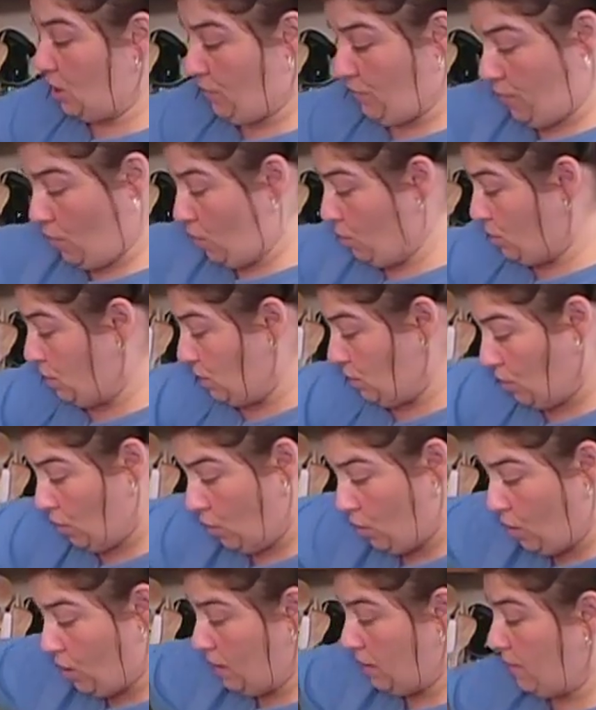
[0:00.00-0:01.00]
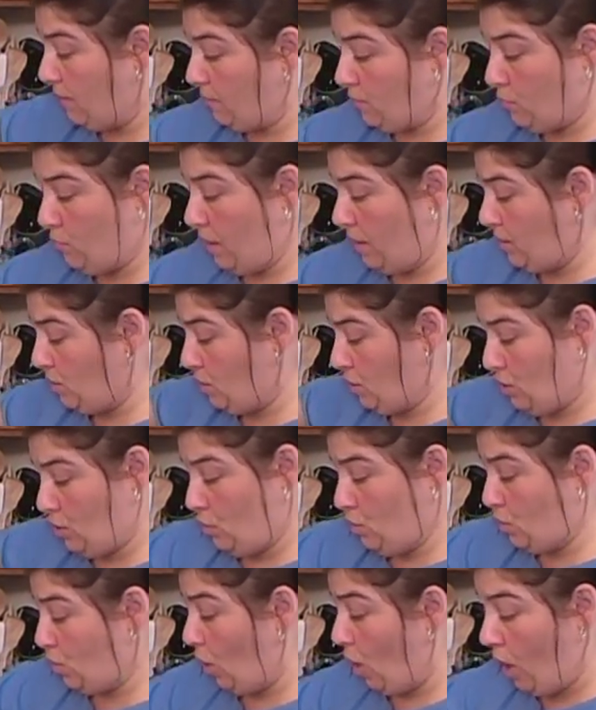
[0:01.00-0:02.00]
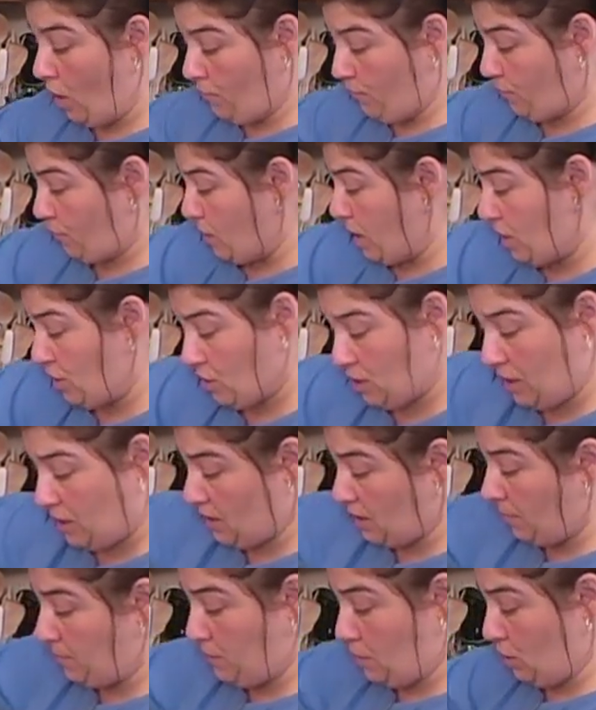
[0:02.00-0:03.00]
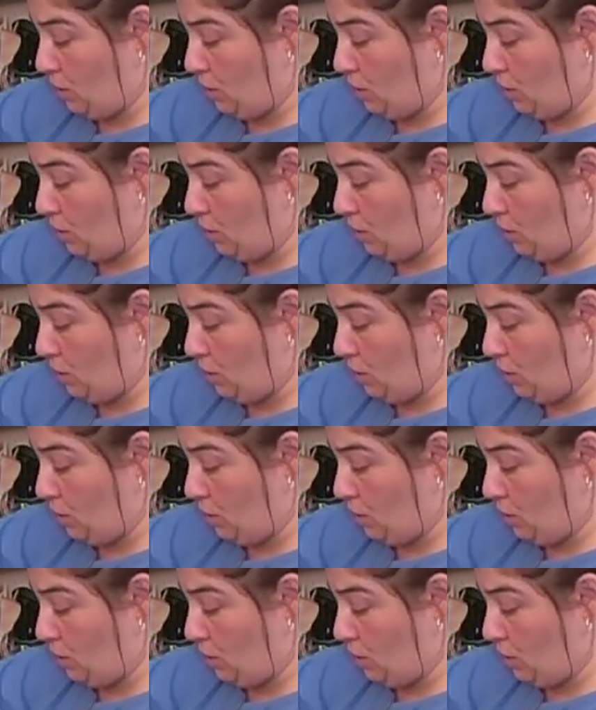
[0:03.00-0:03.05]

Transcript: frozen corn if you'd rather just use all fresh, that's up to